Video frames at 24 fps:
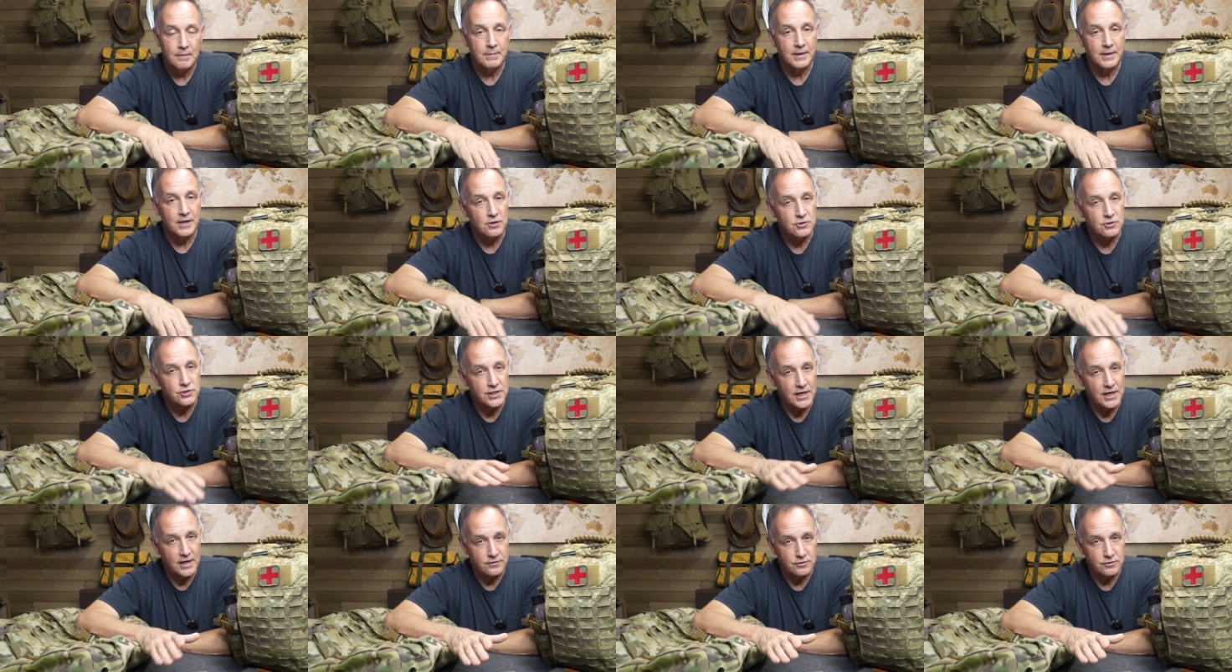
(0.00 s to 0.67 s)
But
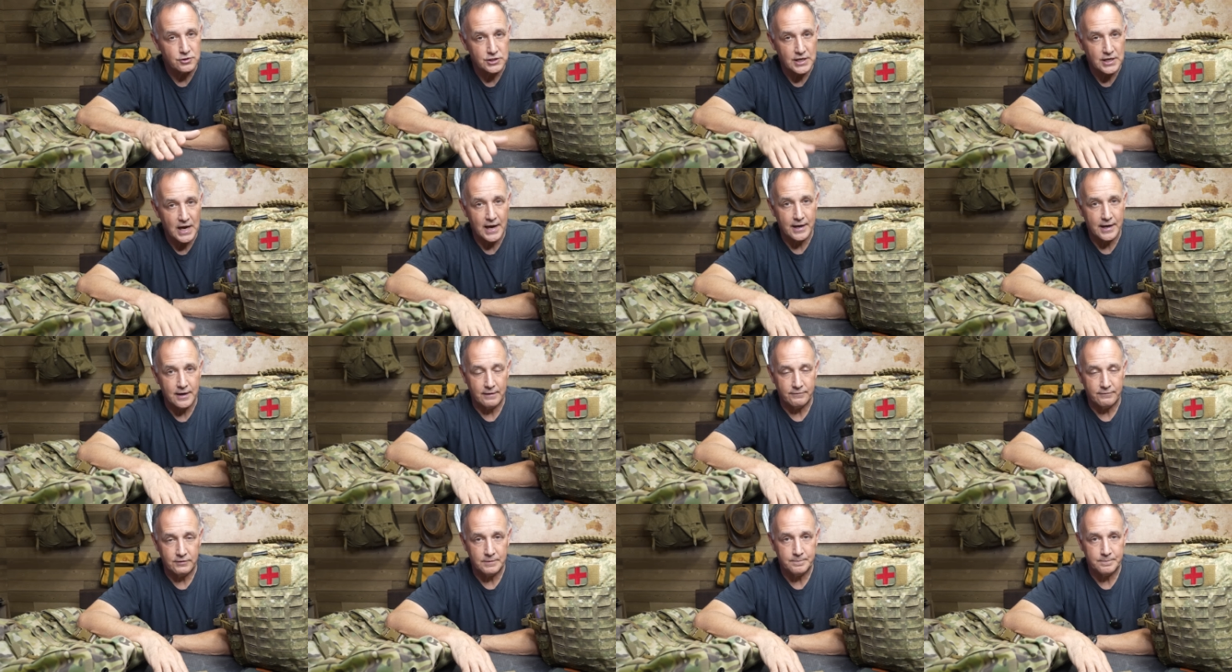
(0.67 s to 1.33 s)
here's the other
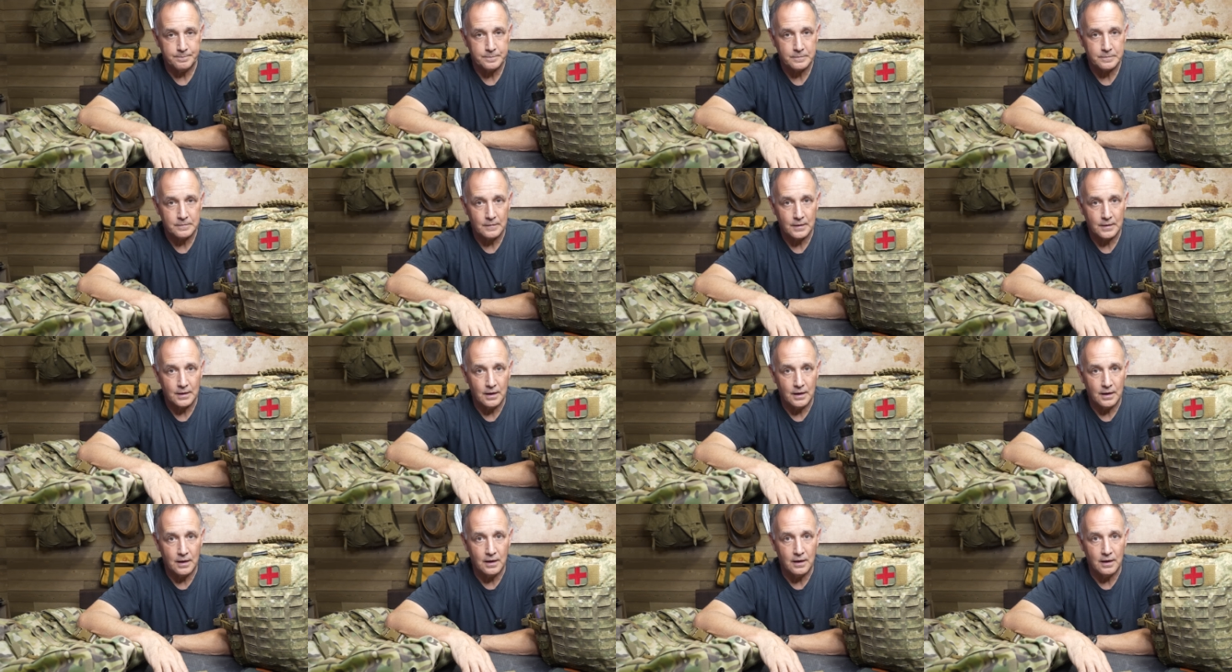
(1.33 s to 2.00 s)
side of it.
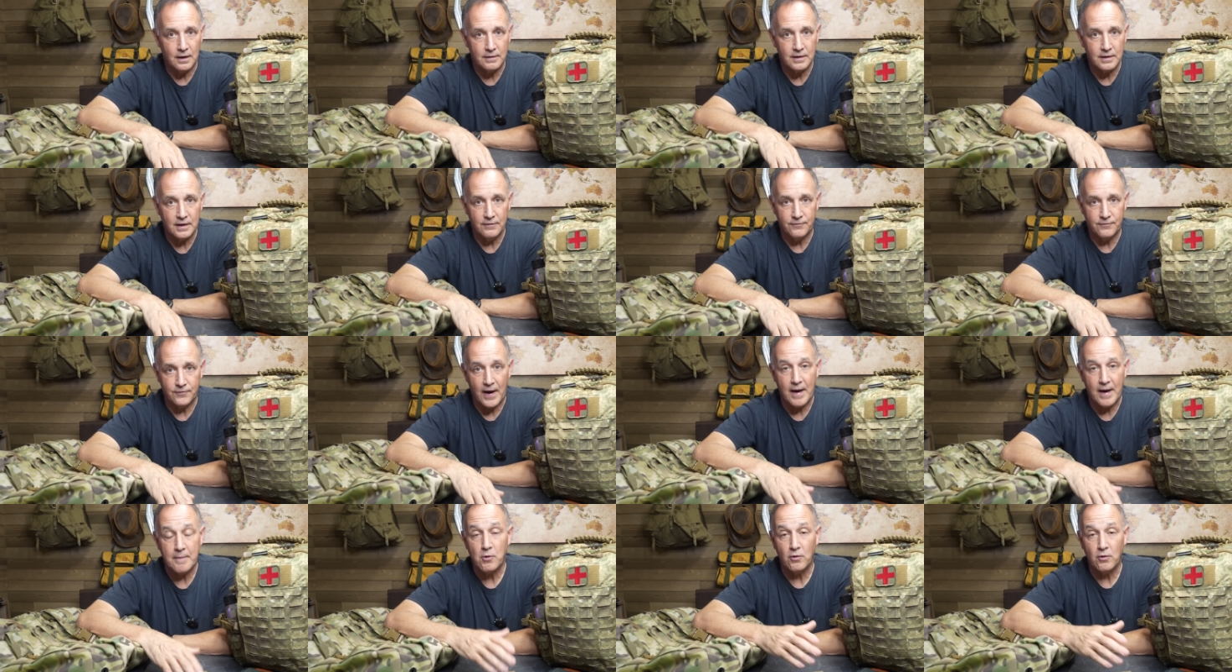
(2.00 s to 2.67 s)
Uh,
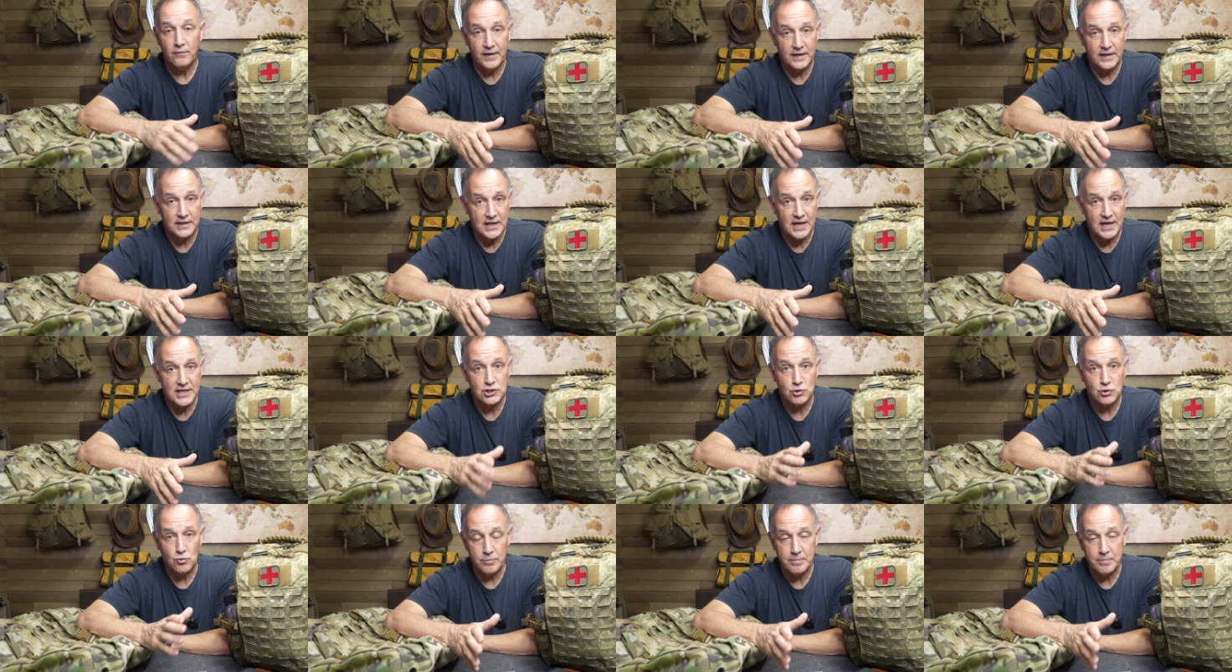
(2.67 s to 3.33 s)
if I'm on
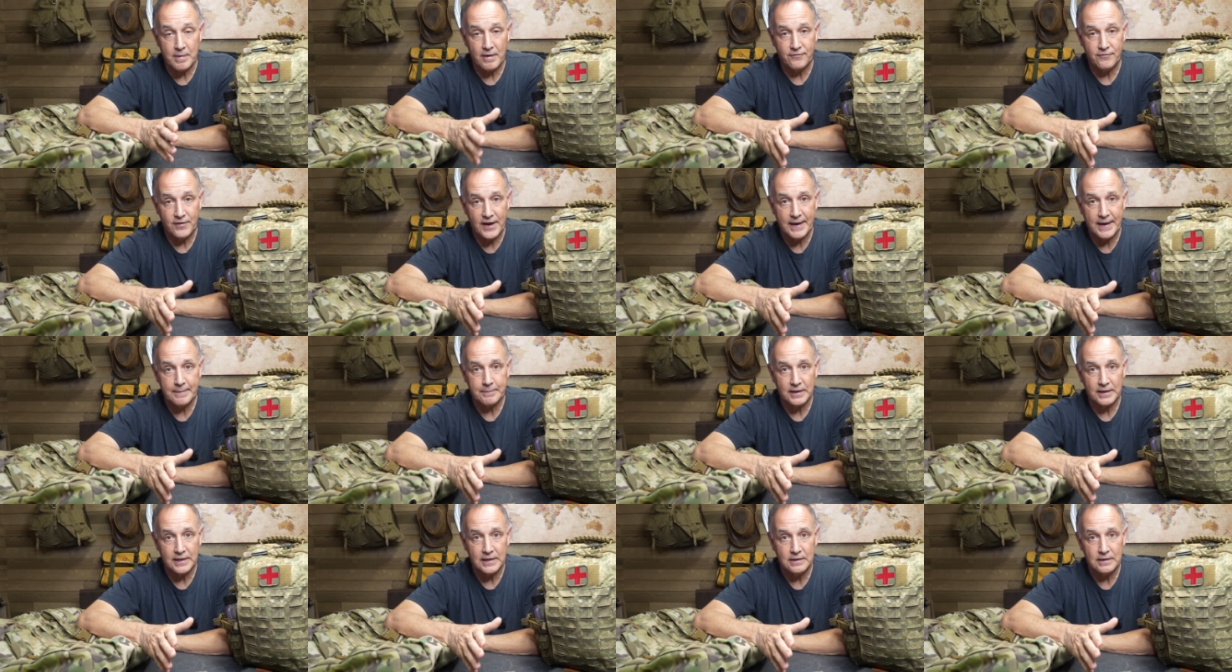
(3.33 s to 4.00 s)
vacation with my
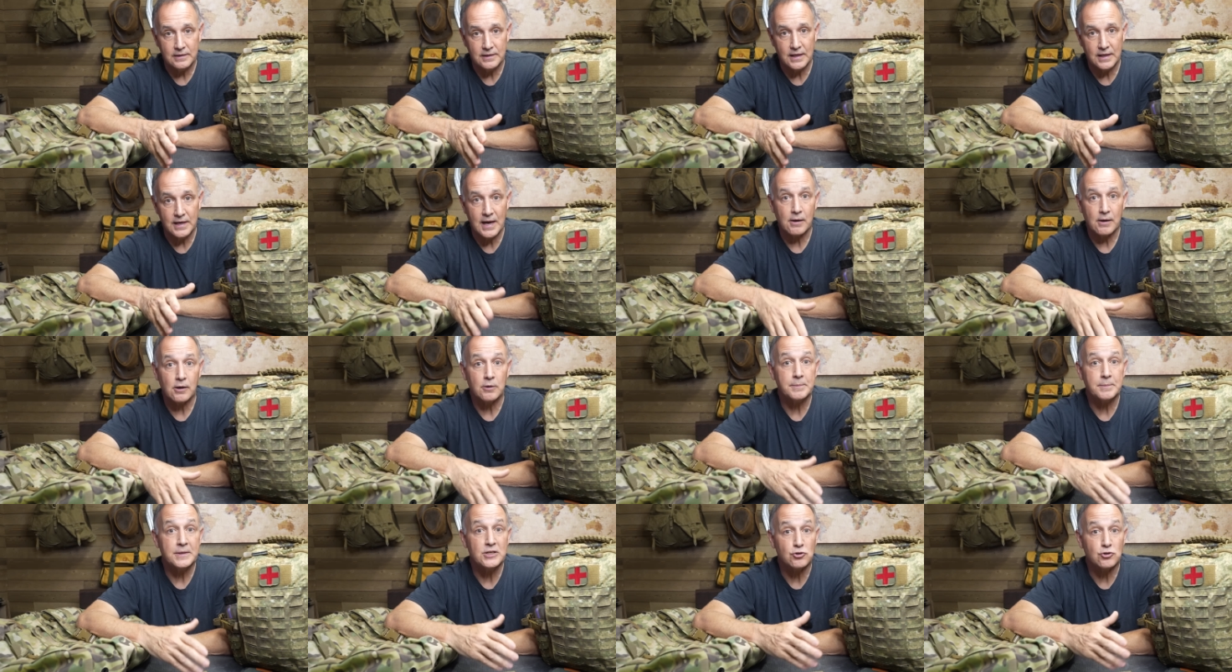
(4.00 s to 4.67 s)
family, then I'm
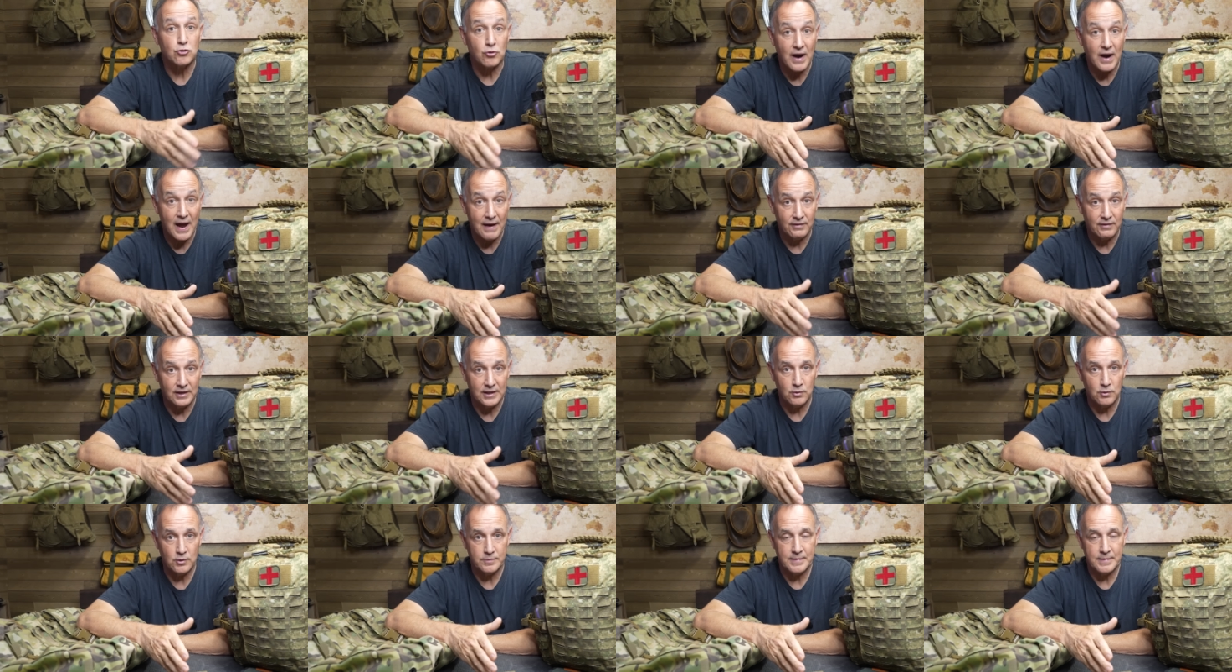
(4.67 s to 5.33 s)
going to be
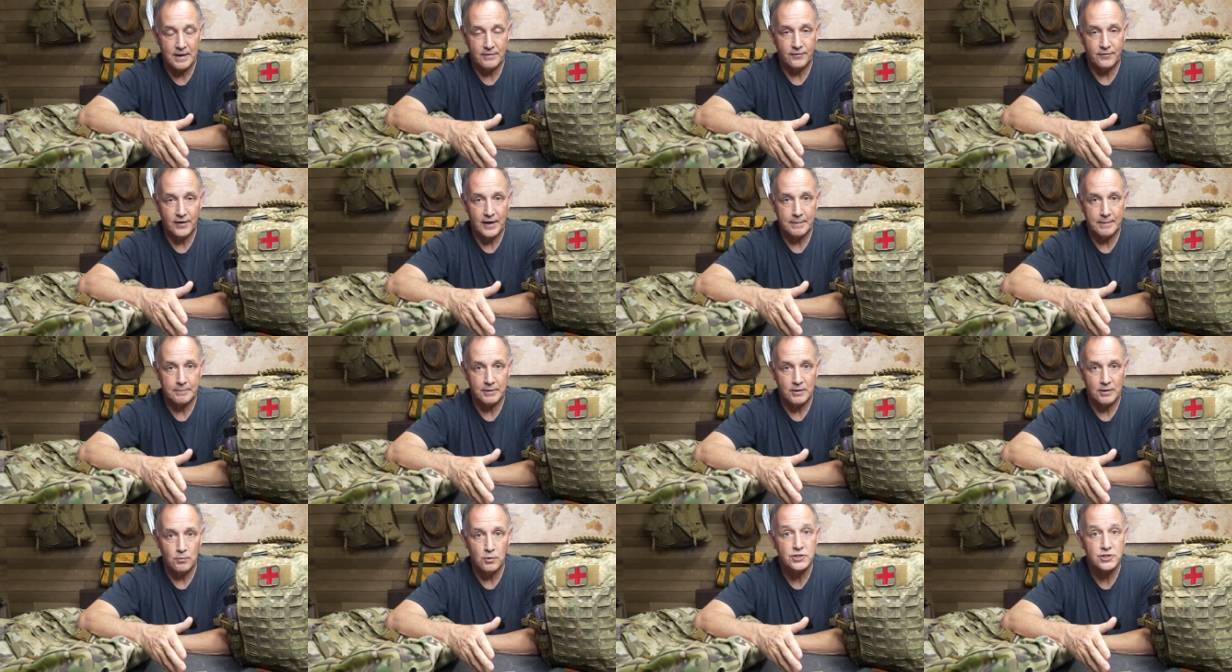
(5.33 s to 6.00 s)
traveling with my
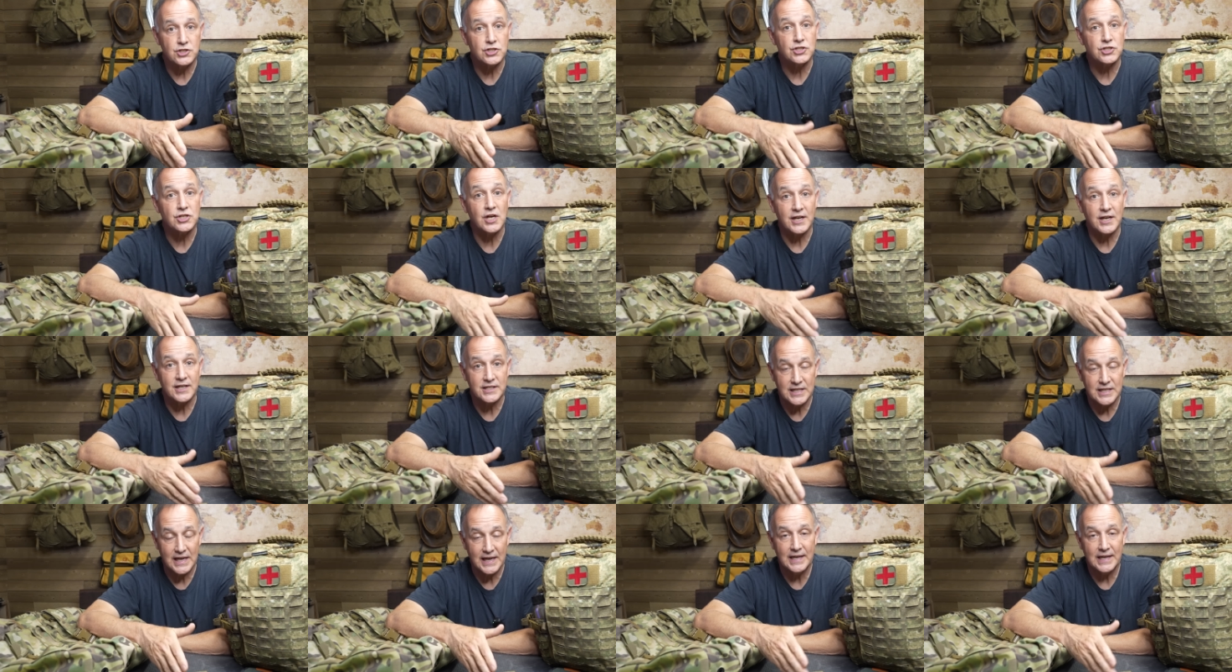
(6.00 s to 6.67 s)
family, which is going
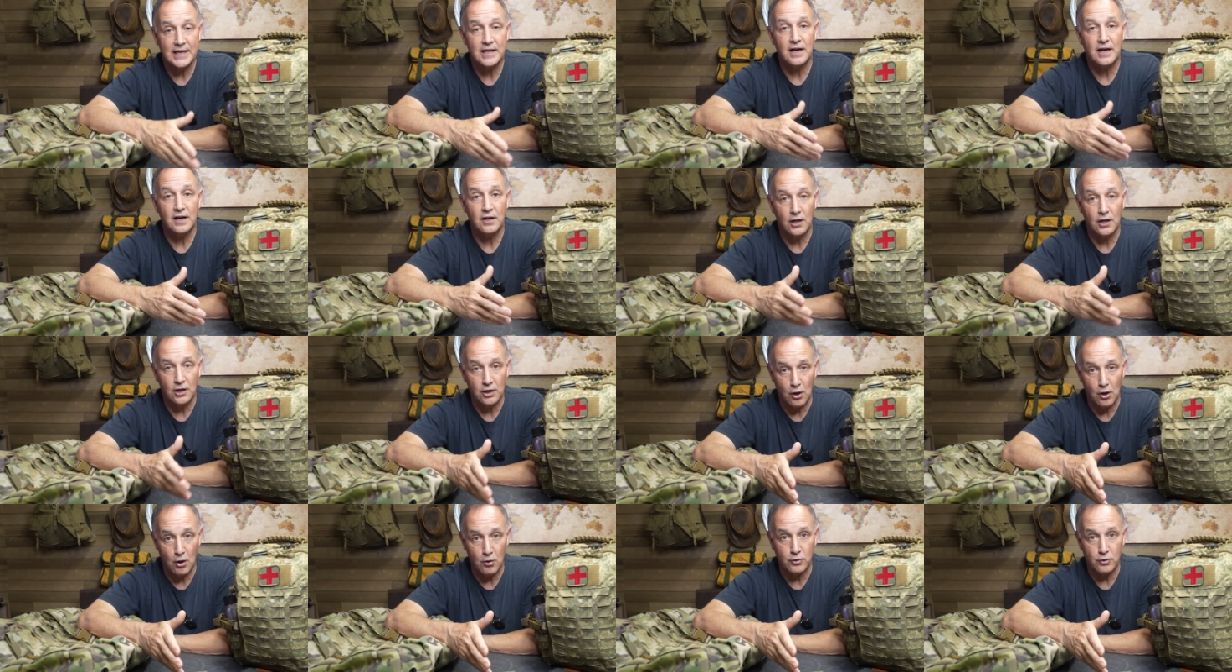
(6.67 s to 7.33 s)
to take
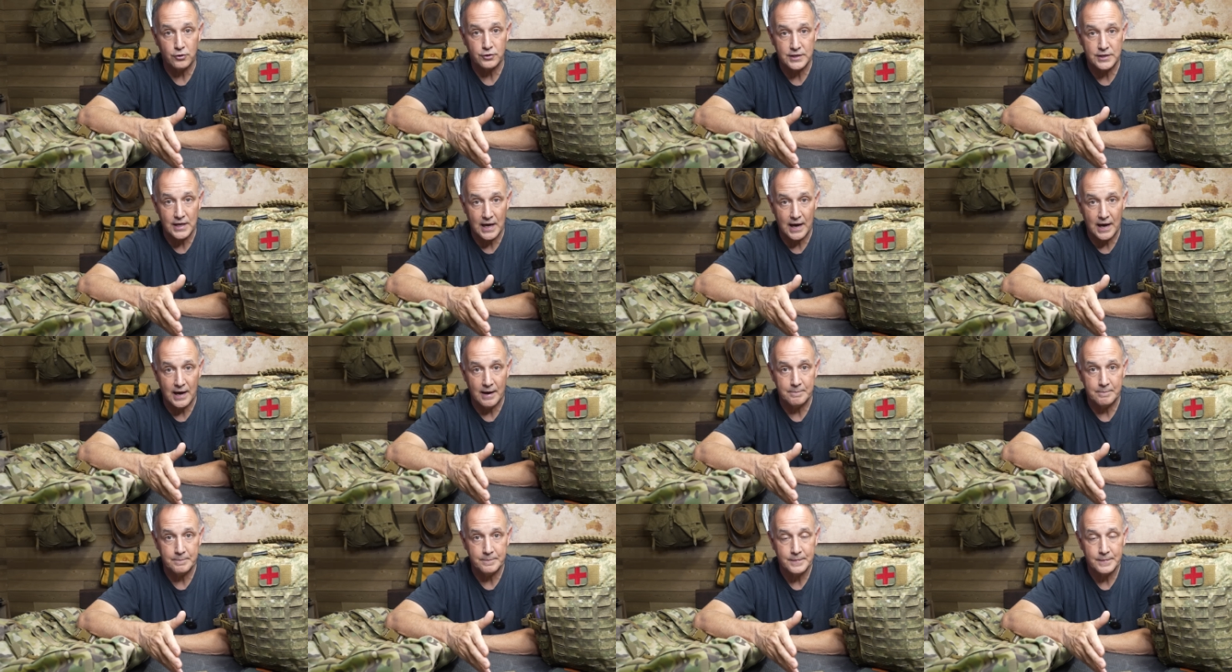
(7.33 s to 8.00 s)
a longer
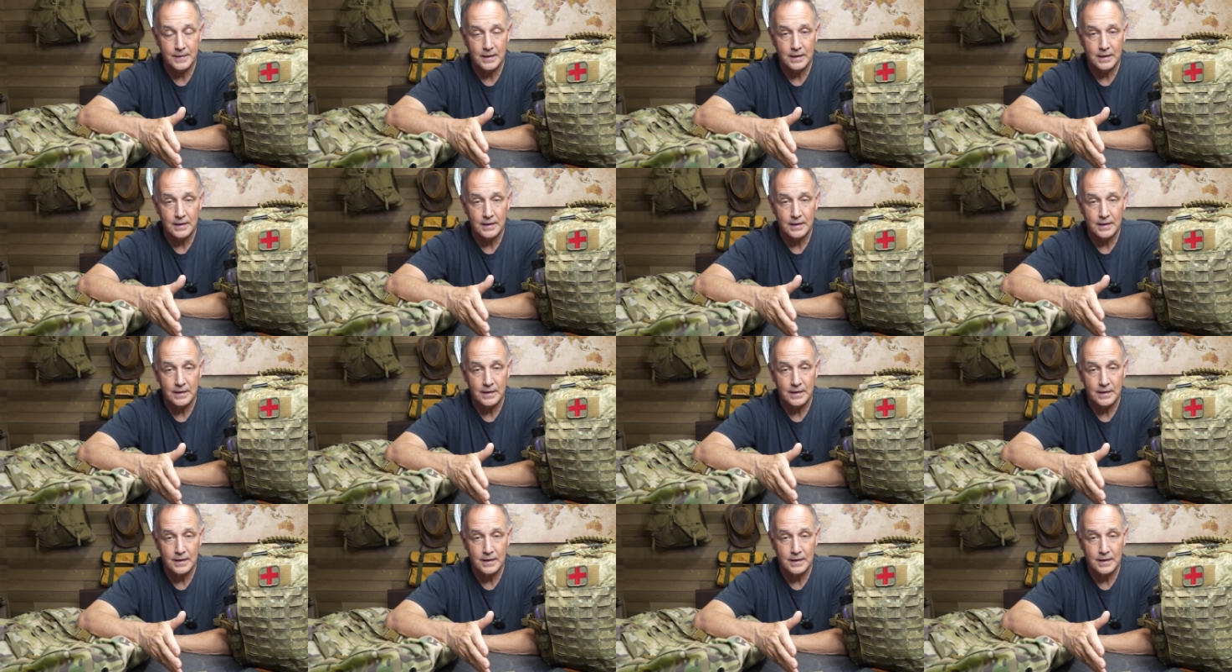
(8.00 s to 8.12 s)
time.